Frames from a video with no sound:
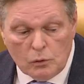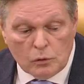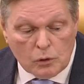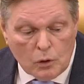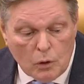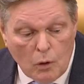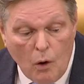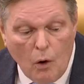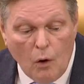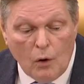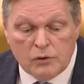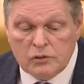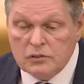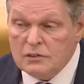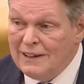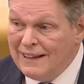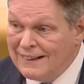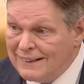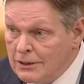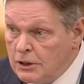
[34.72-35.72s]

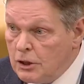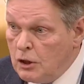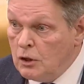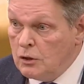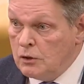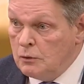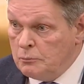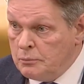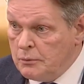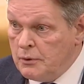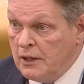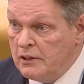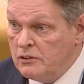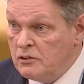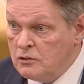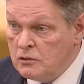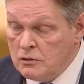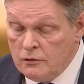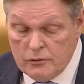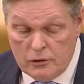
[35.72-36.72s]
cost at current
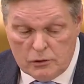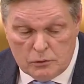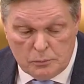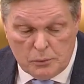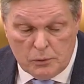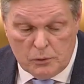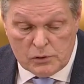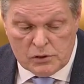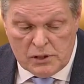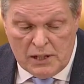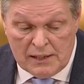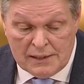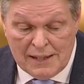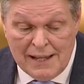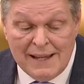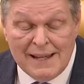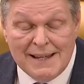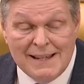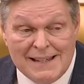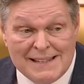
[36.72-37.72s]
prices of this project
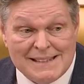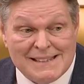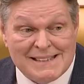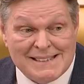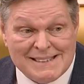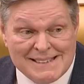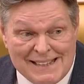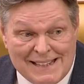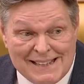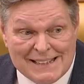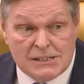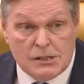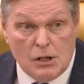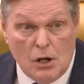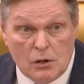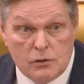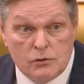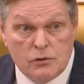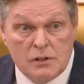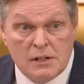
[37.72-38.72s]
is
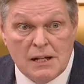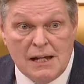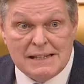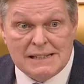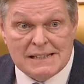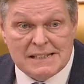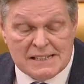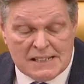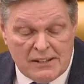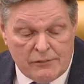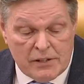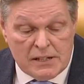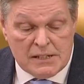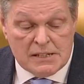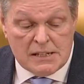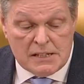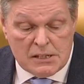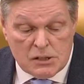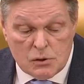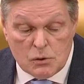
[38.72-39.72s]

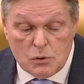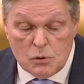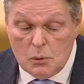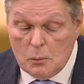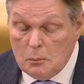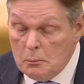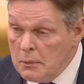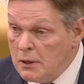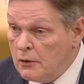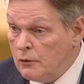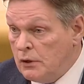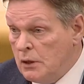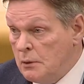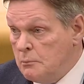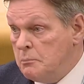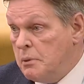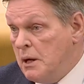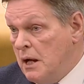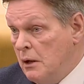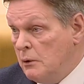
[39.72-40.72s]
£672
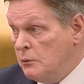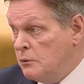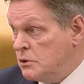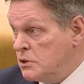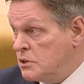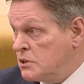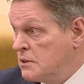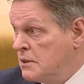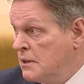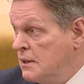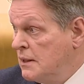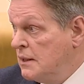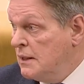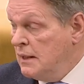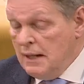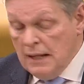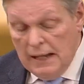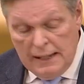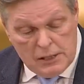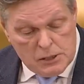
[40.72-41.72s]
million.
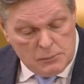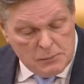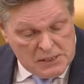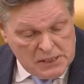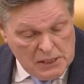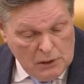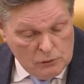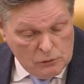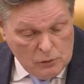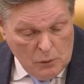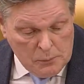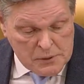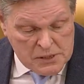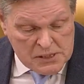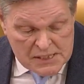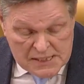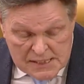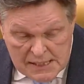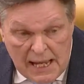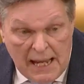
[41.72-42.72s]
And as Michelle
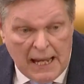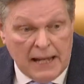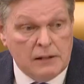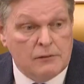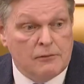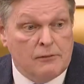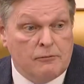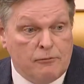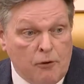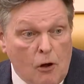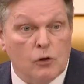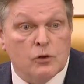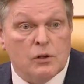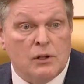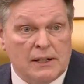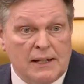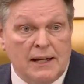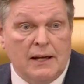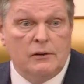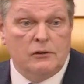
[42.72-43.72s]
Thompson said,
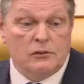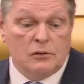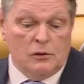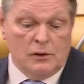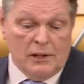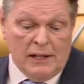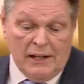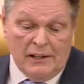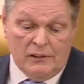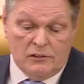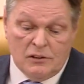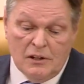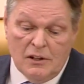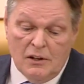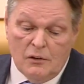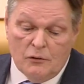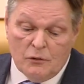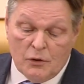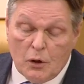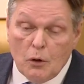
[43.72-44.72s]
Falkirk Council is
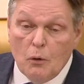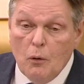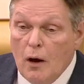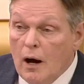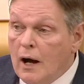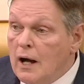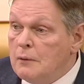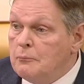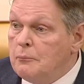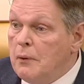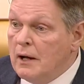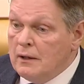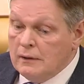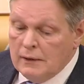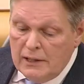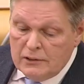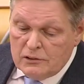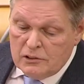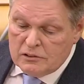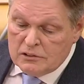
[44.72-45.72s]
required by
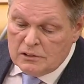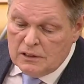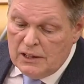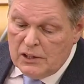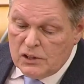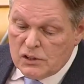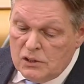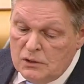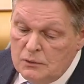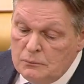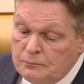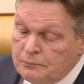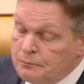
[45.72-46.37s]
legislation